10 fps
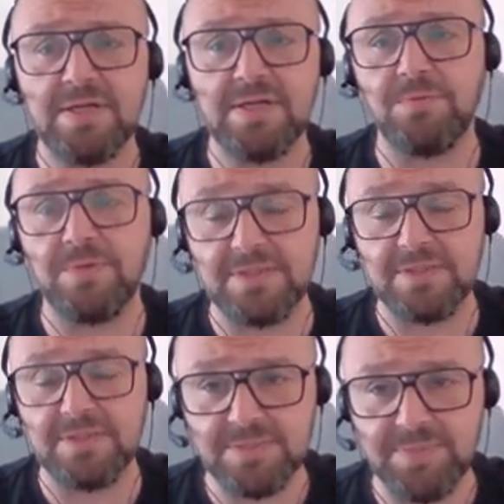What is
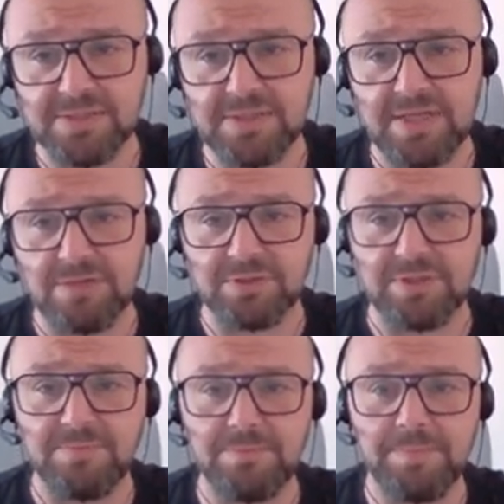the expected
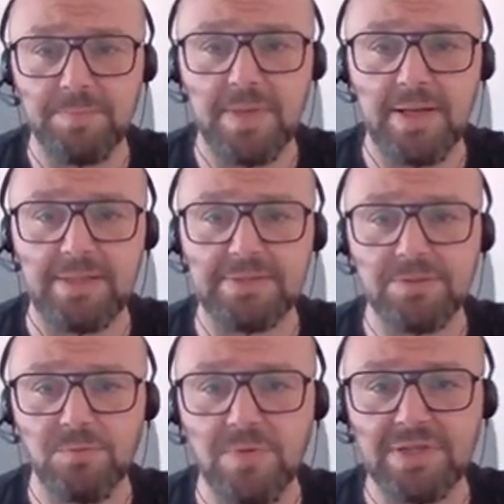outcome?
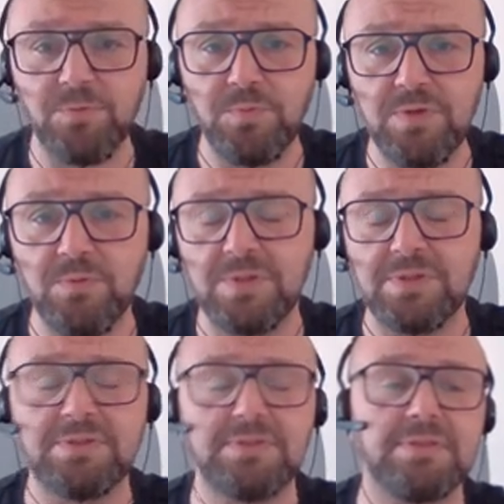So what we
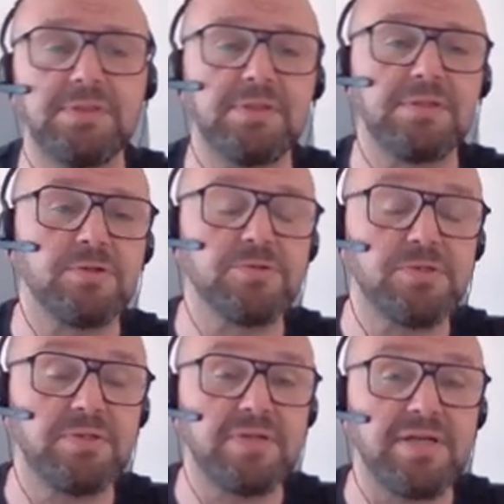will
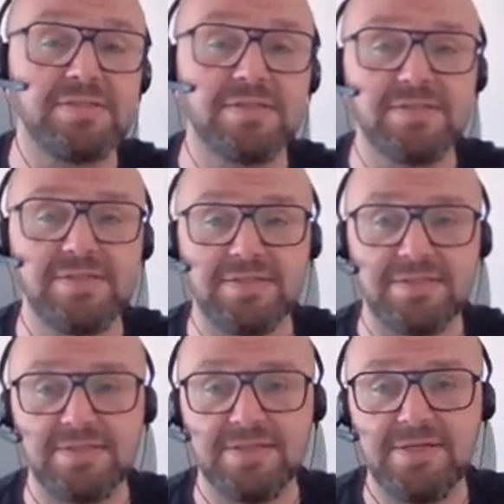consider a
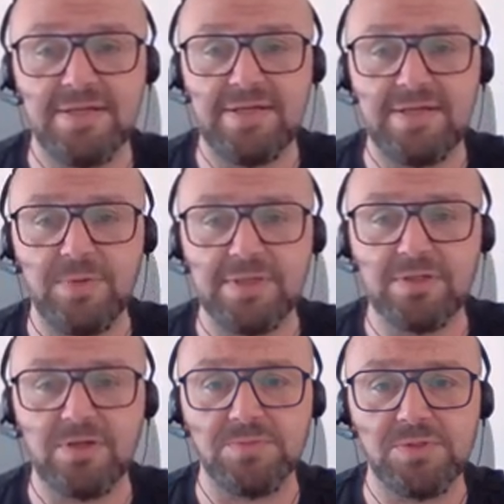success when it
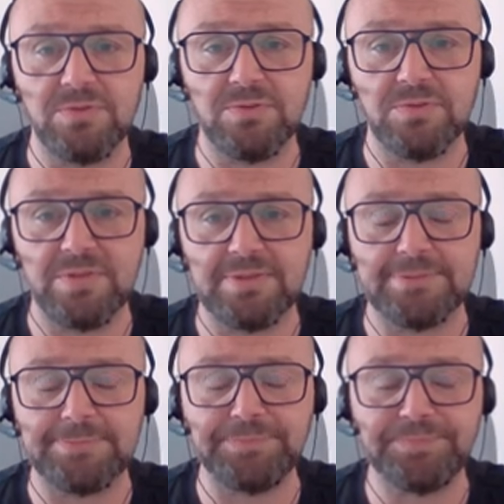comes to
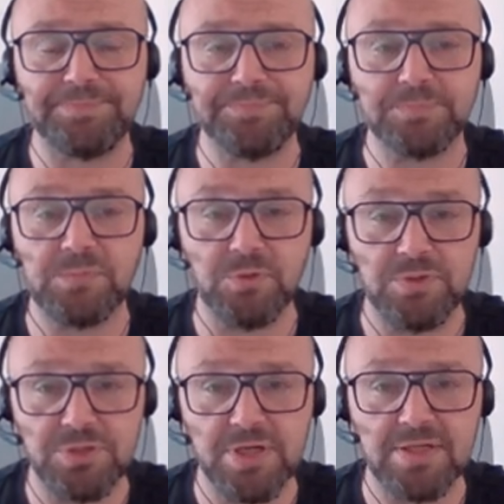
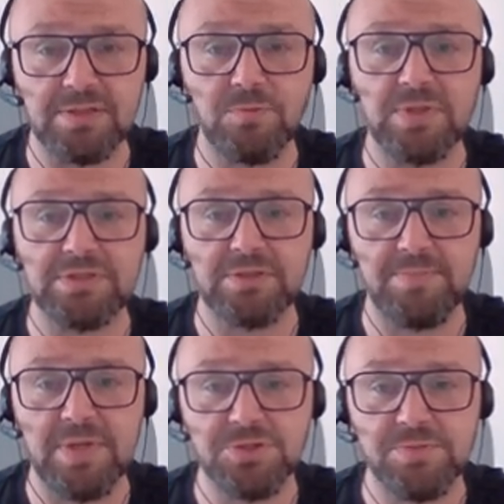this channel. What are the
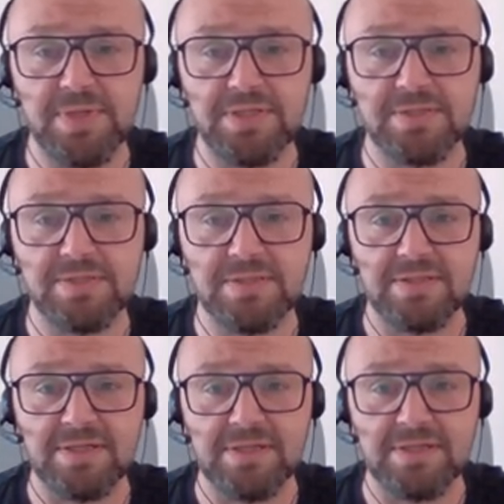measurements
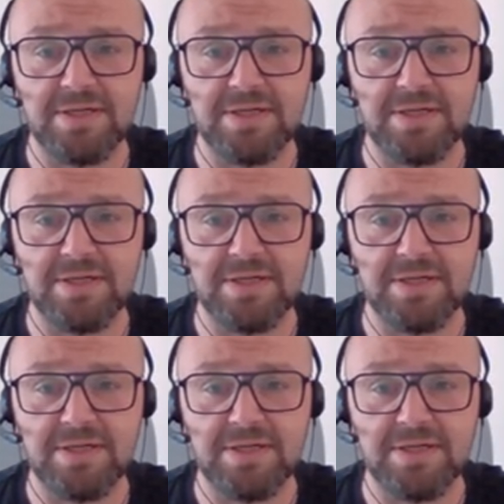like?